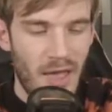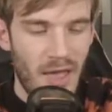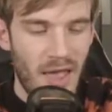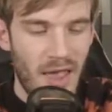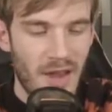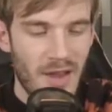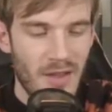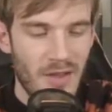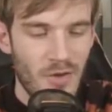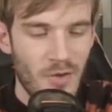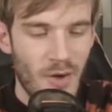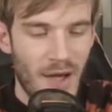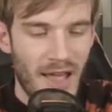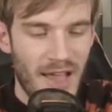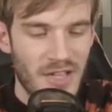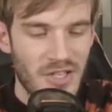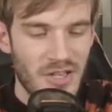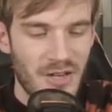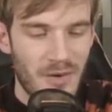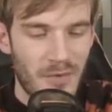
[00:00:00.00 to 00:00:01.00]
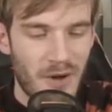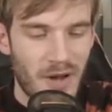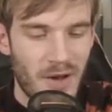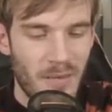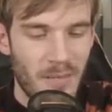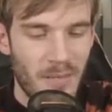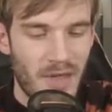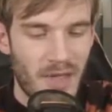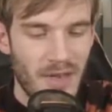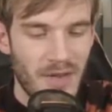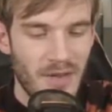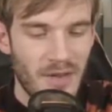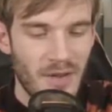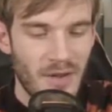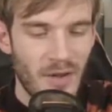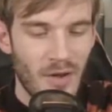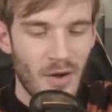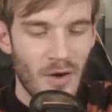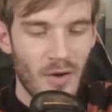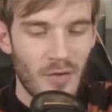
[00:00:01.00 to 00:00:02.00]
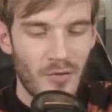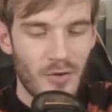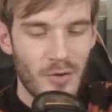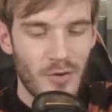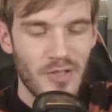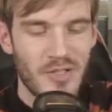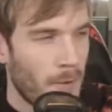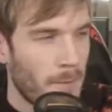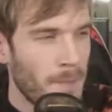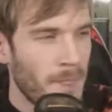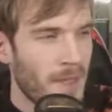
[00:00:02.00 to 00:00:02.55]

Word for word: any you actually recommend? Of course,